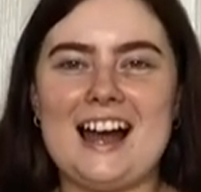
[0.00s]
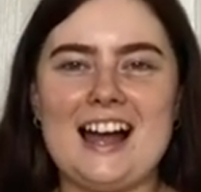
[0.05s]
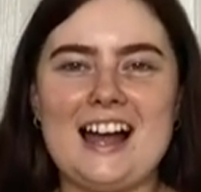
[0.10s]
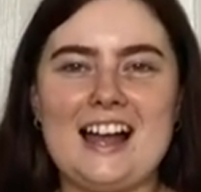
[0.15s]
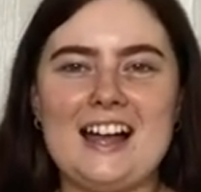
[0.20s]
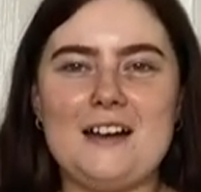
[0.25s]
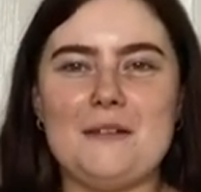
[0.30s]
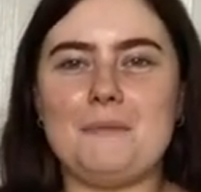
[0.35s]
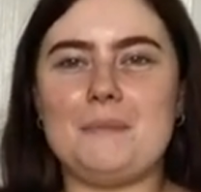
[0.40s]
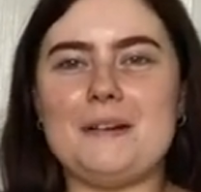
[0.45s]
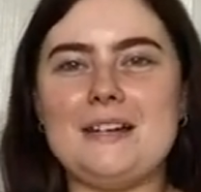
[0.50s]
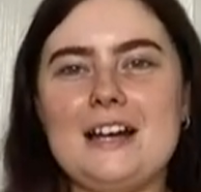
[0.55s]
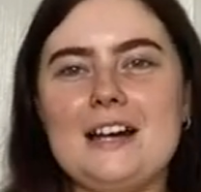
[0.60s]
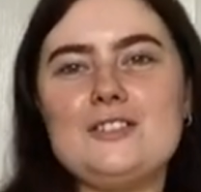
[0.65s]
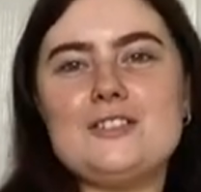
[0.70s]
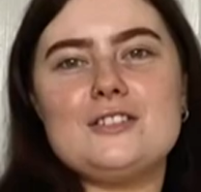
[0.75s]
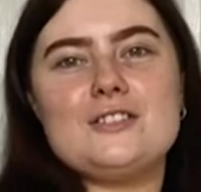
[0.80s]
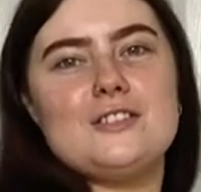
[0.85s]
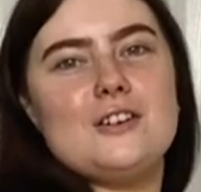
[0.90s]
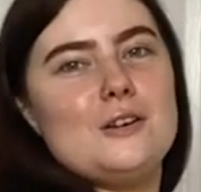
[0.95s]
Um, yeah,
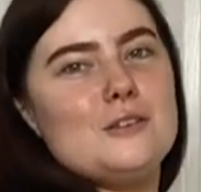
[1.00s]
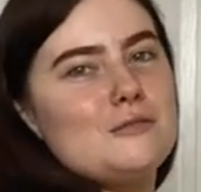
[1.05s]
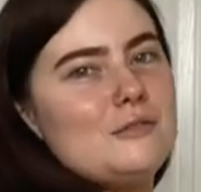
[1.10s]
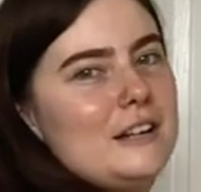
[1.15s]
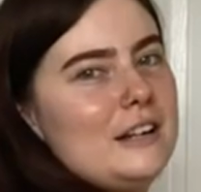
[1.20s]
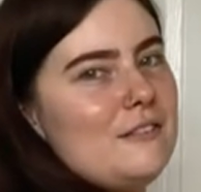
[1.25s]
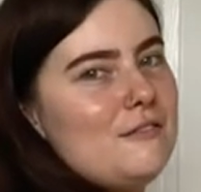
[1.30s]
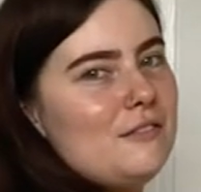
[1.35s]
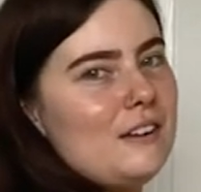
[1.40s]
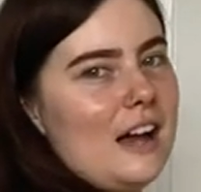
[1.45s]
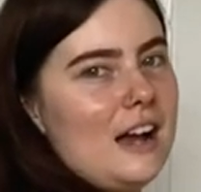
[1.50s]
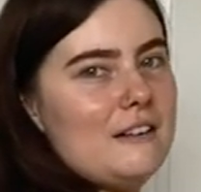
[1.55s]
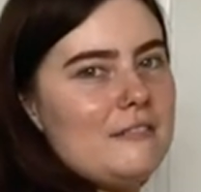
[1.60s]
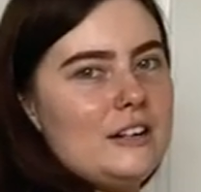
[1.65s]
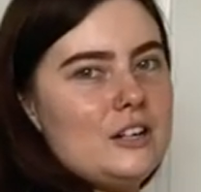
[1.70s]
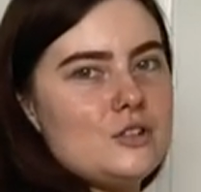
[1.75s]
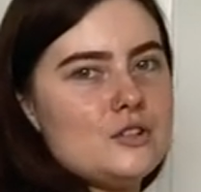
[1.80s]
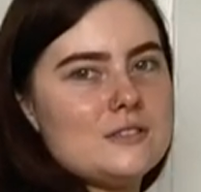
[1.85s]
I just thought it was really flattering.